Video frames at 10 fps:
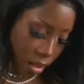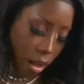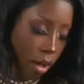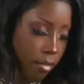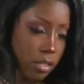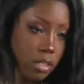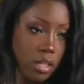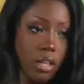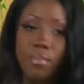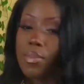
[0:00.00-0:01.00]
Obviously,
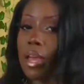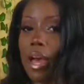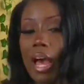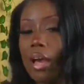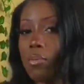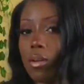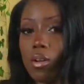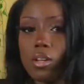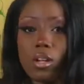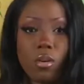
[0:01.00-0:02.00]
I will, you
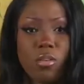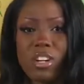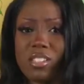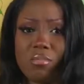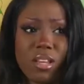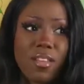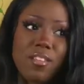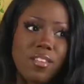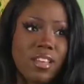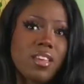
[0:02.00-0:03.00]
know, wear something
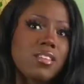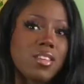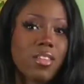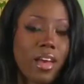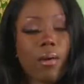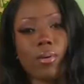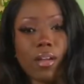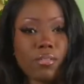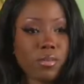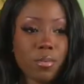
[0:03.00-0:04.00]
underneath so that I wouldn't have to
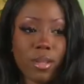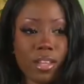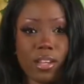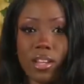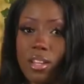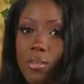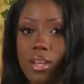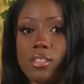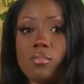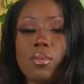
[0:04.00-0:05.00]
worry about that anyways,
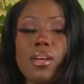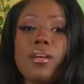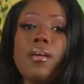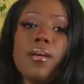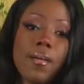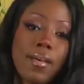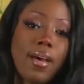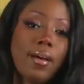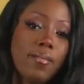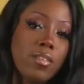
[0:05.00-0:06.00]
but
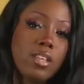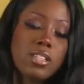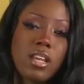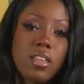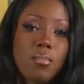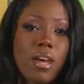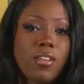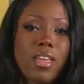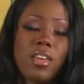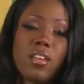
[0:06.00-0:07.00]
for the sake of the matter, like,
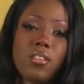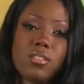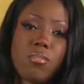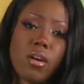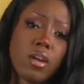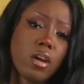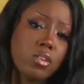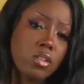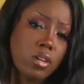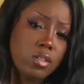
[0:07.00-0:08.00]
you know, it's a bodycon
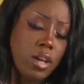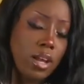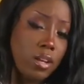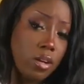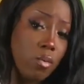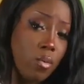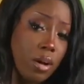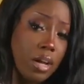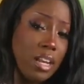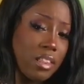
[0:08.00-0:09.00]
dress, you kind of don't want
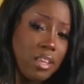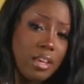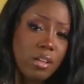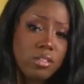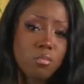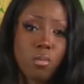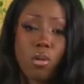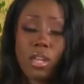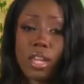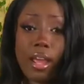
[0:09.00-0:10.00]
anything else
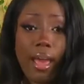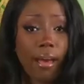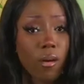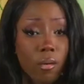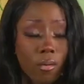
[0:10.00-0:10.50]
bulking out.